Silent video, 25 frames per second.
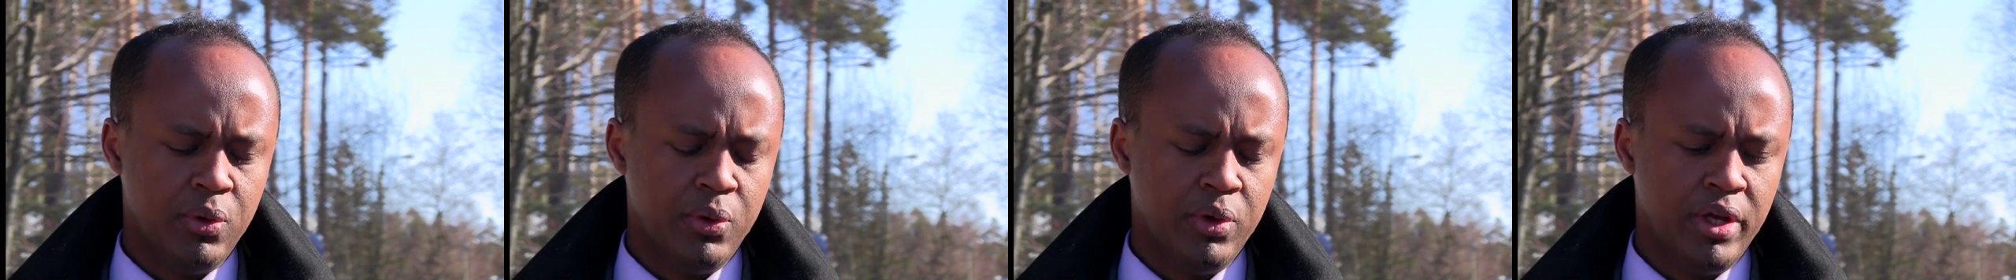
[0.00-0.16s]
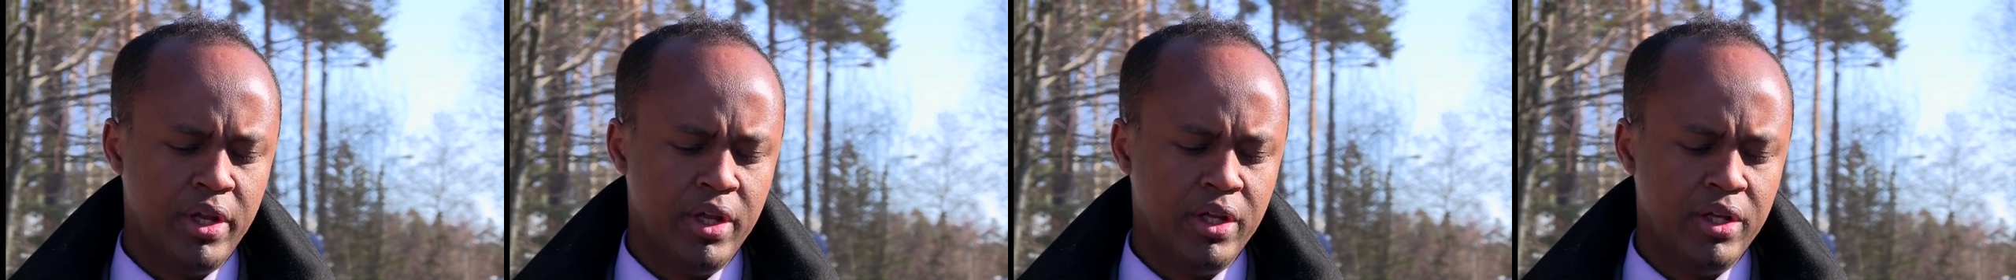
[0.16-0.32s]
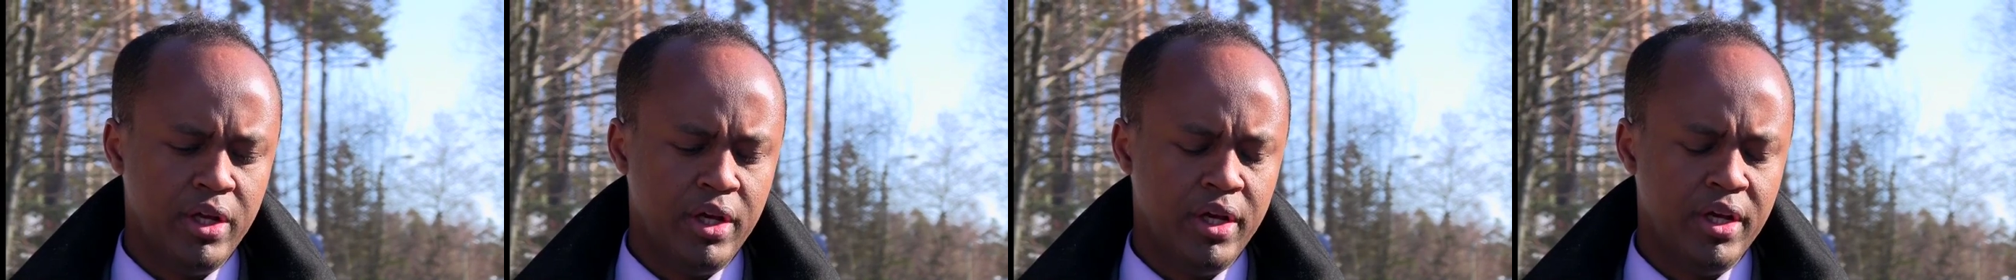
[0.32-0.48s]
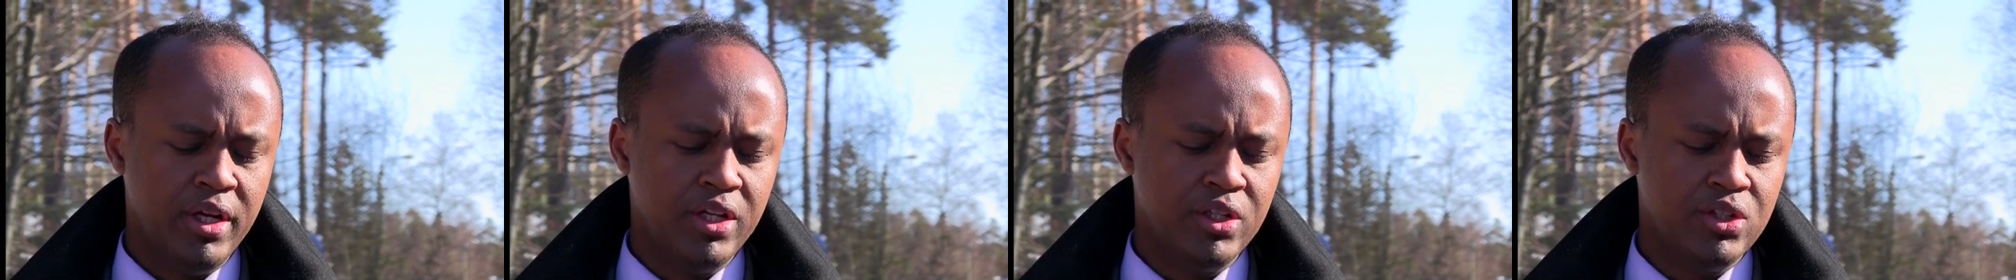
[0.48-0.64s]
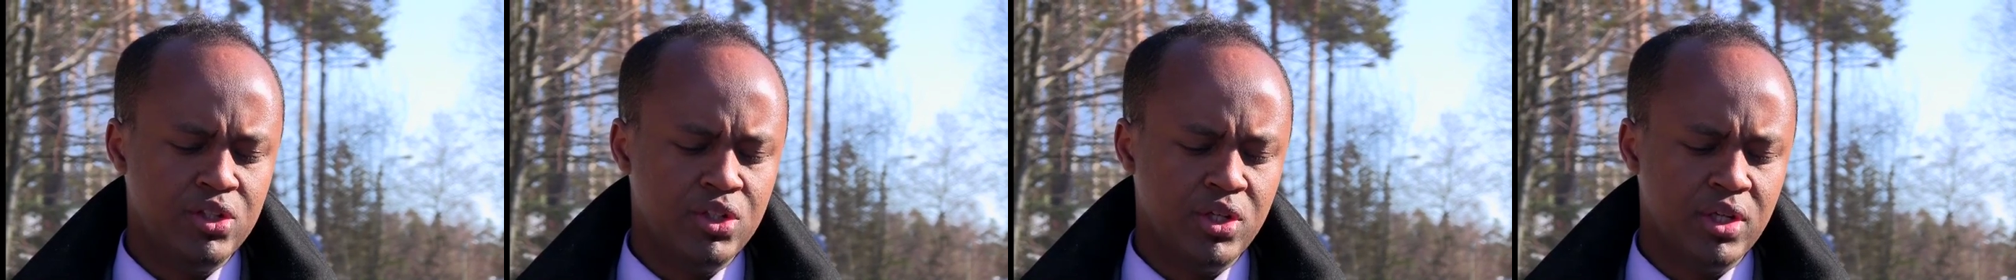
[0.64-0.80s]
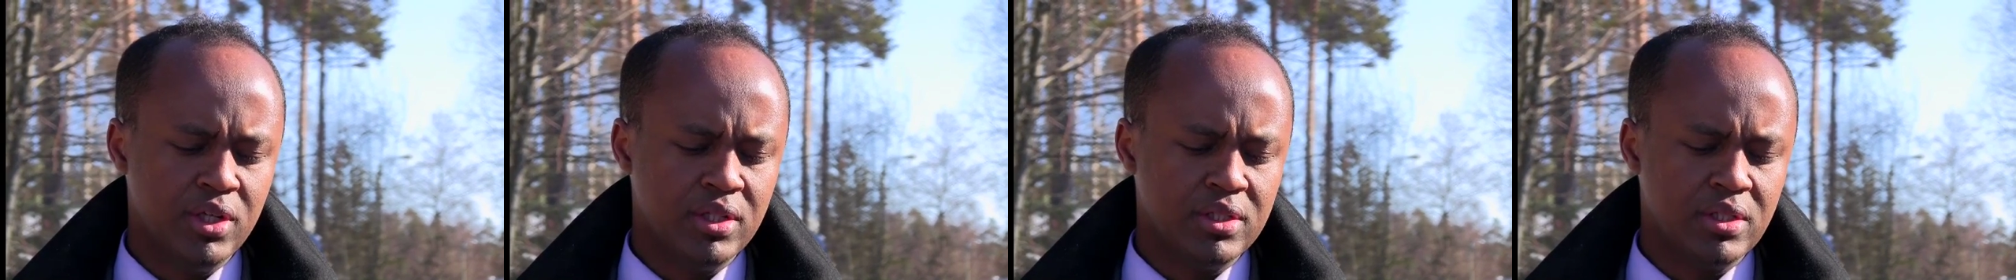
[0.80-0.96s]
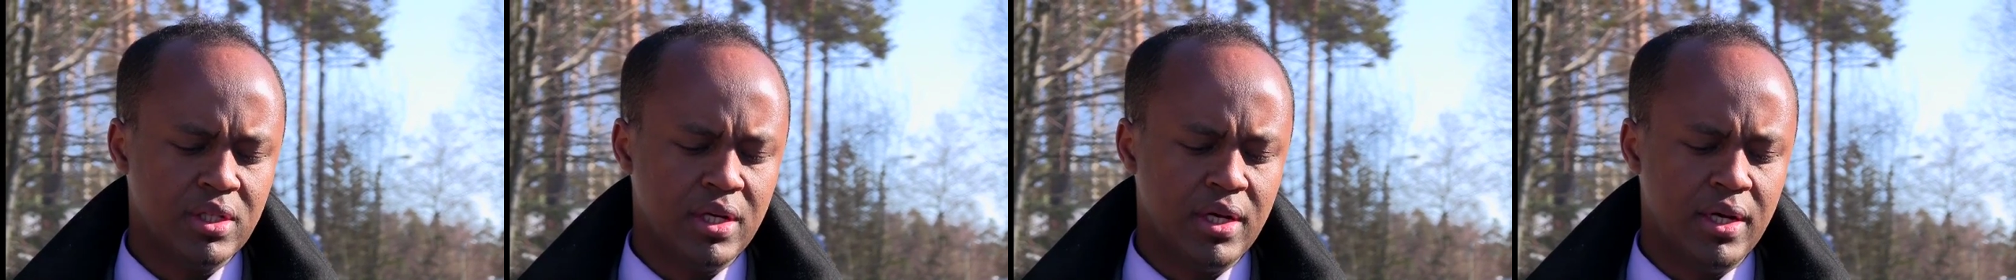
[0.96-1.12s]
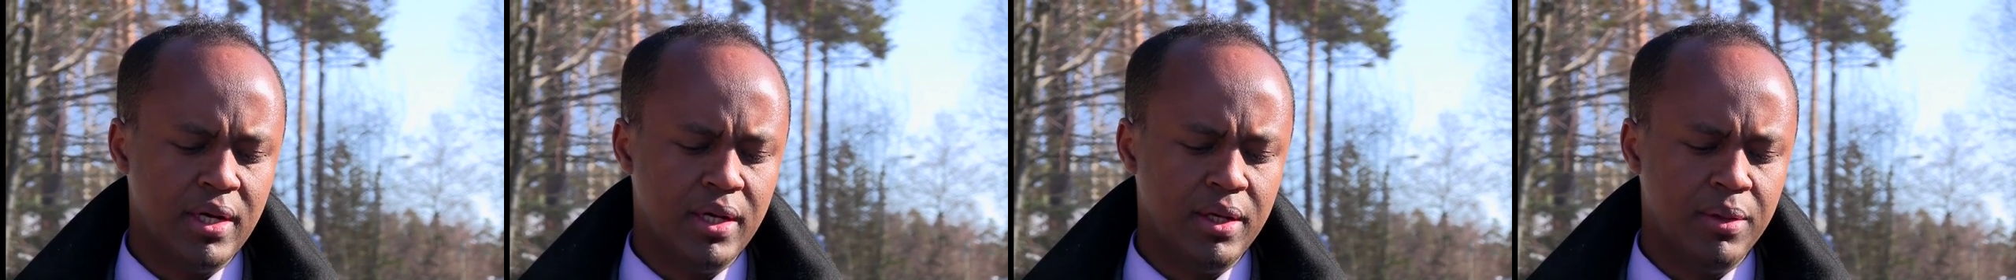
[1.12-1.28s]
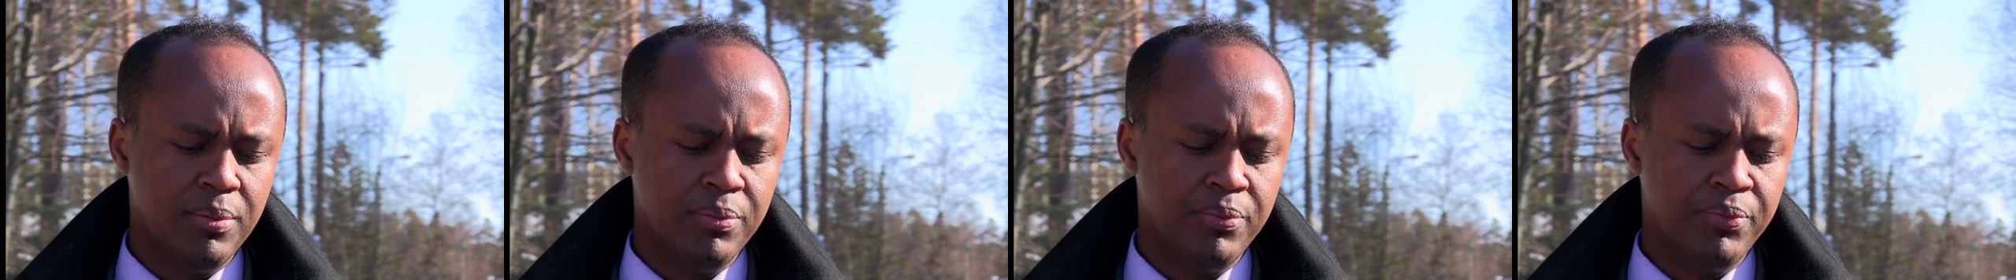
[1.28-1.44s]
our energy and
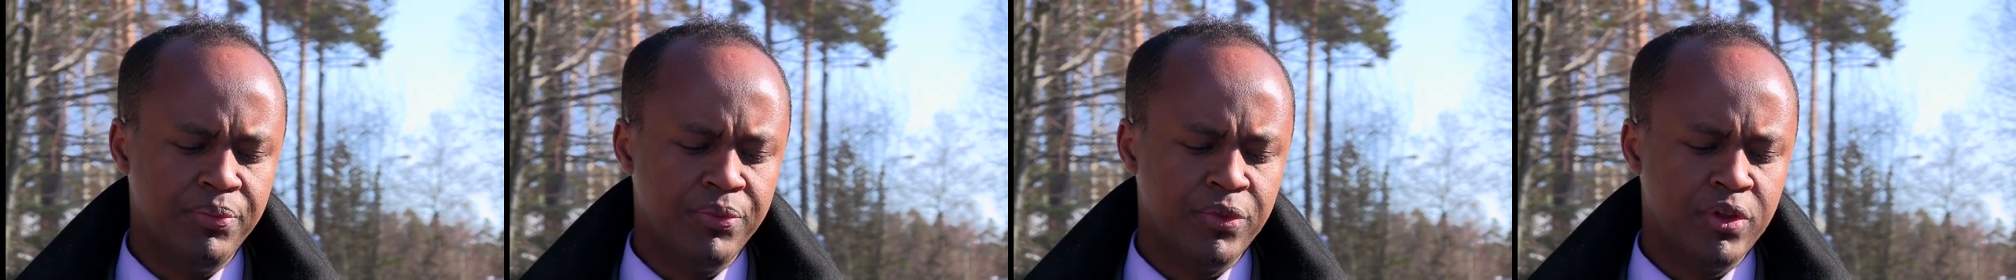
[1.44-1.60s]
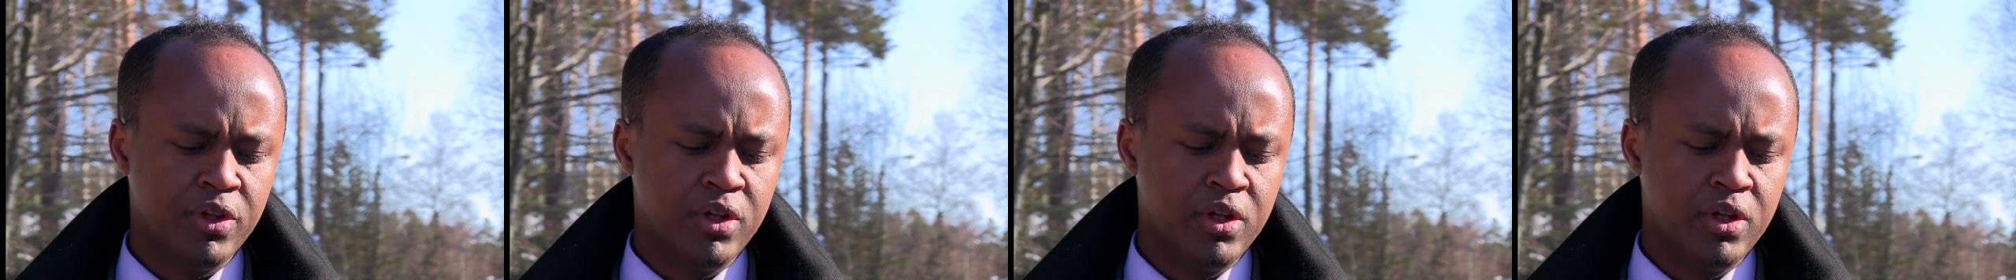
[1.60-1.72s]
time.